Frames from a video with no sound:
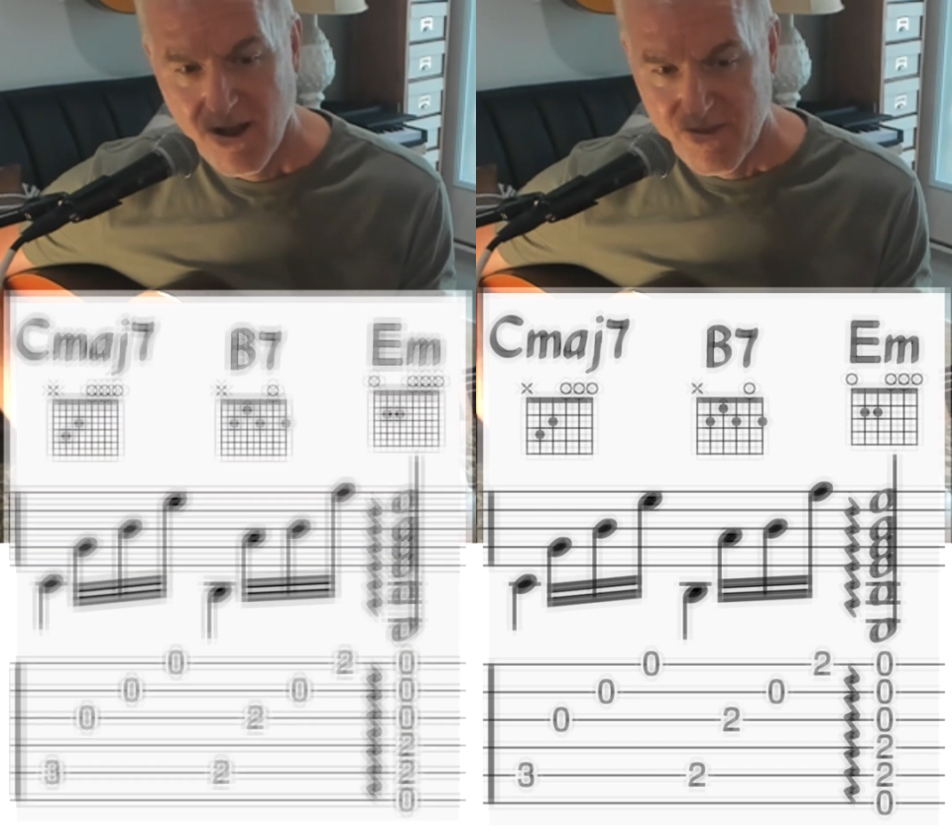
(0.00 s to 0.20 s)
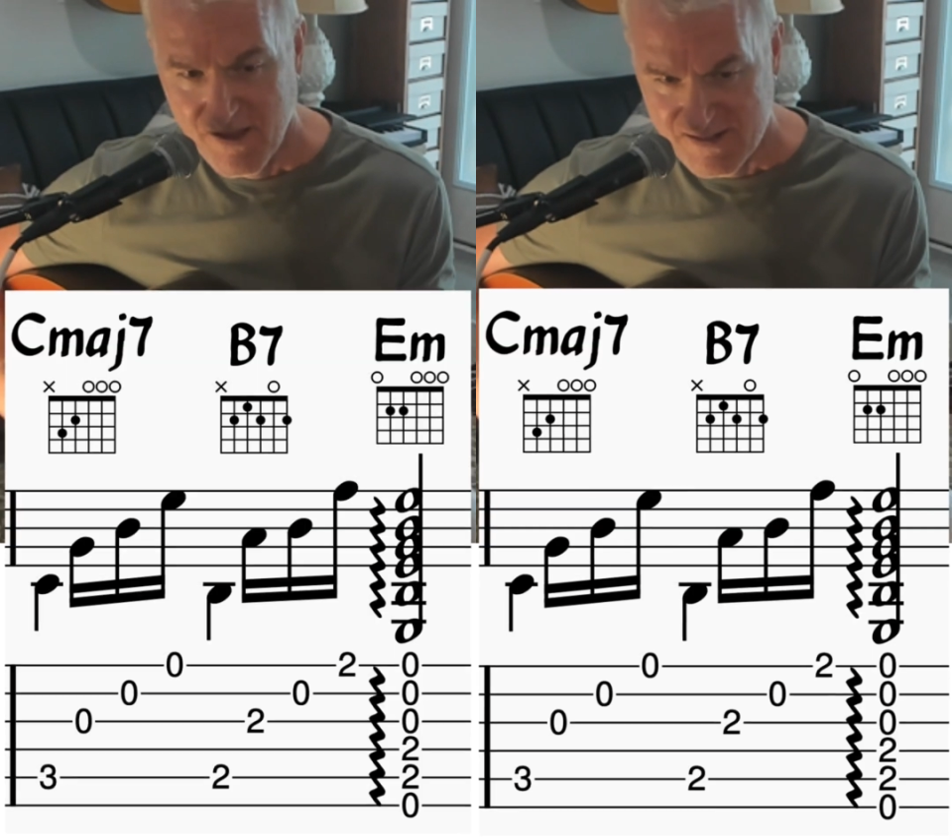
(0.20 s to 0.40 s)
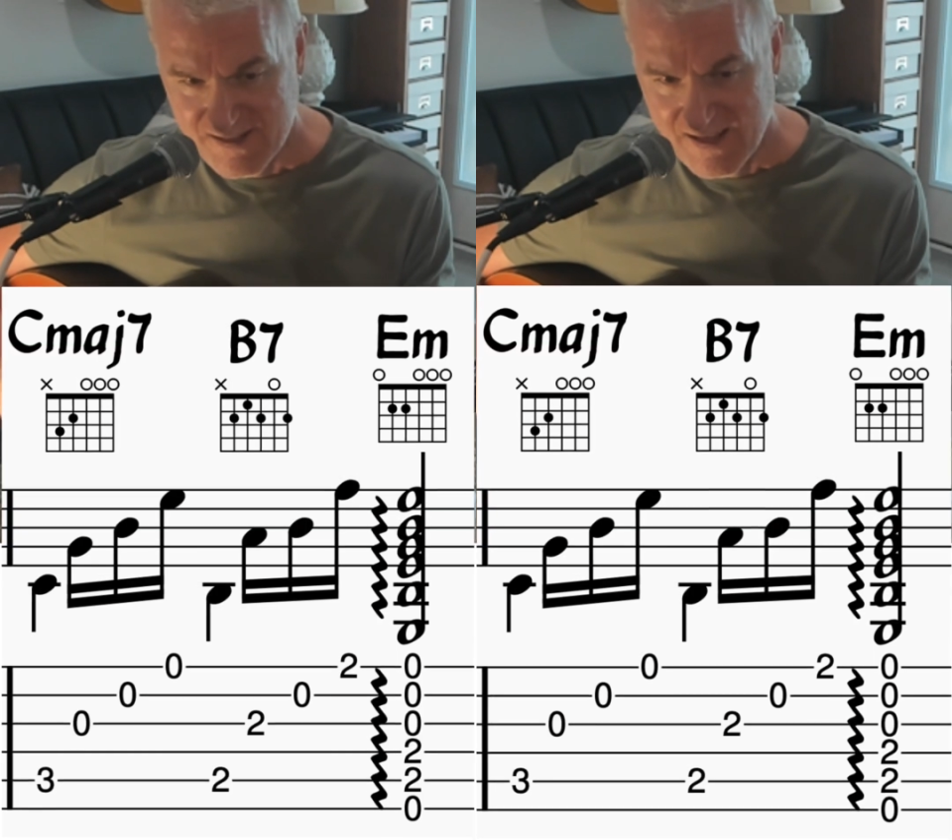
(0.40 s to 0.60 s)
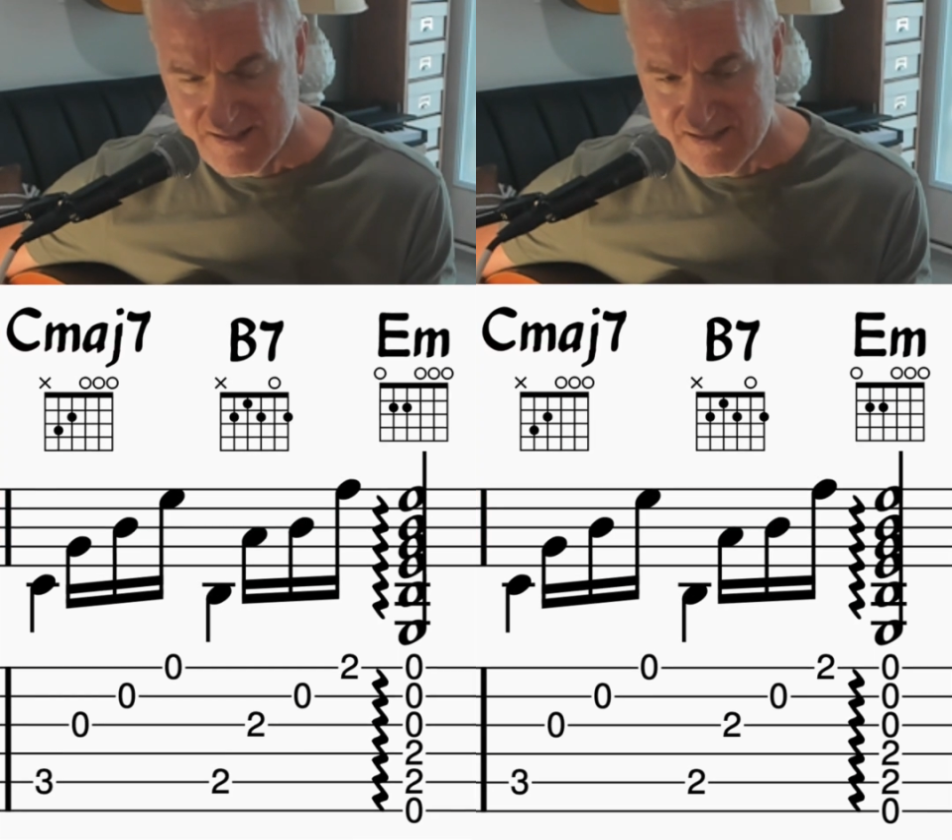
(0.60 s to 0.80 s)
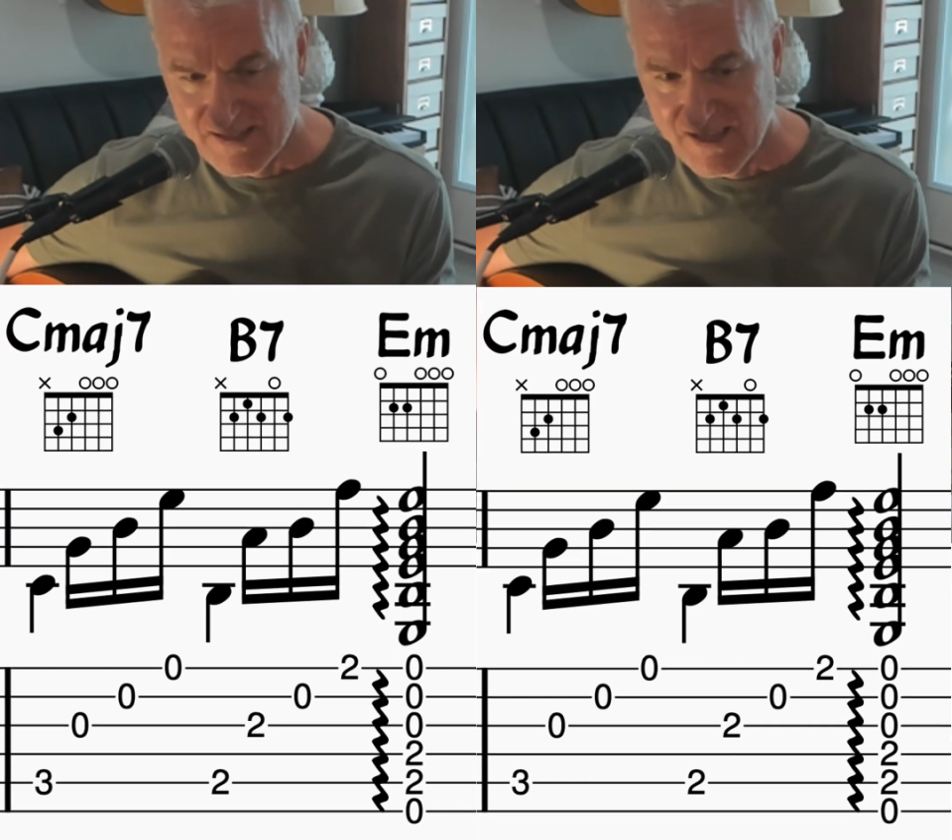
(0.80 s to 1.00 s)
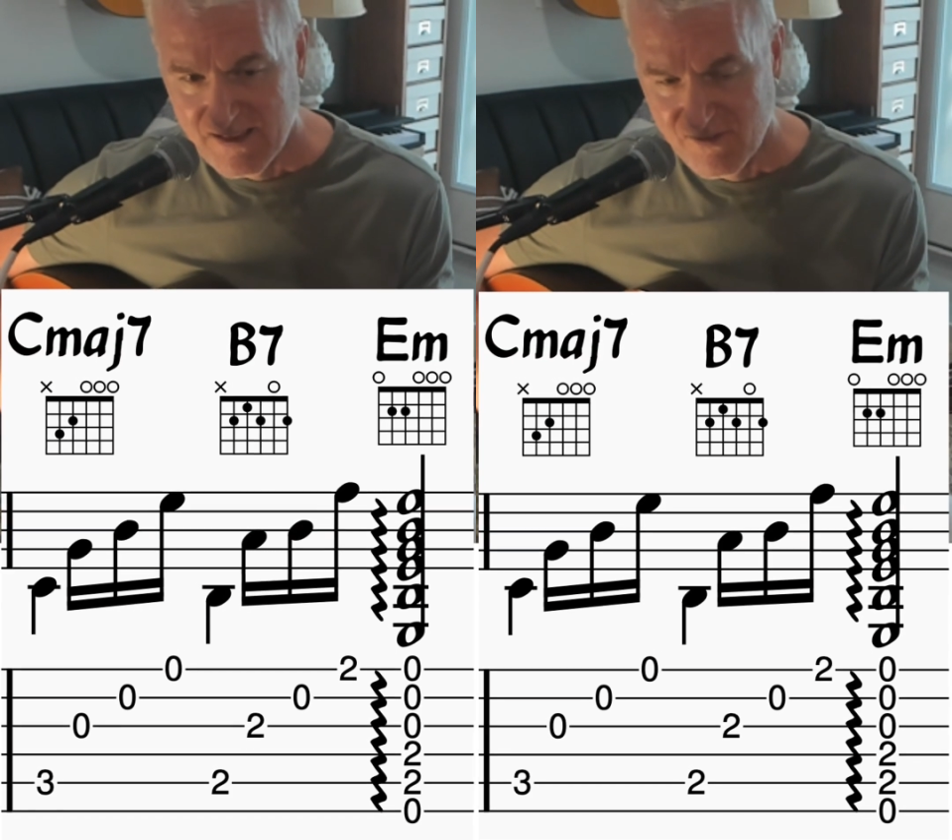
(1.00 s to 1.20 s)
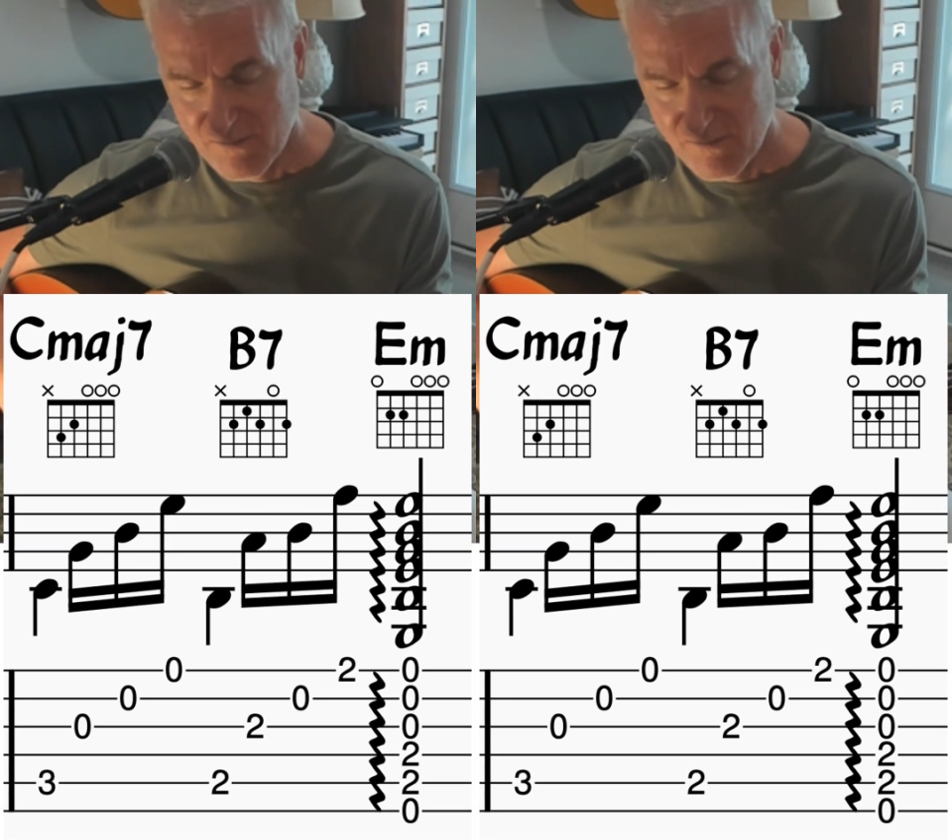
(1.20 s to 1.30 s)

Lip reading: That's that C that's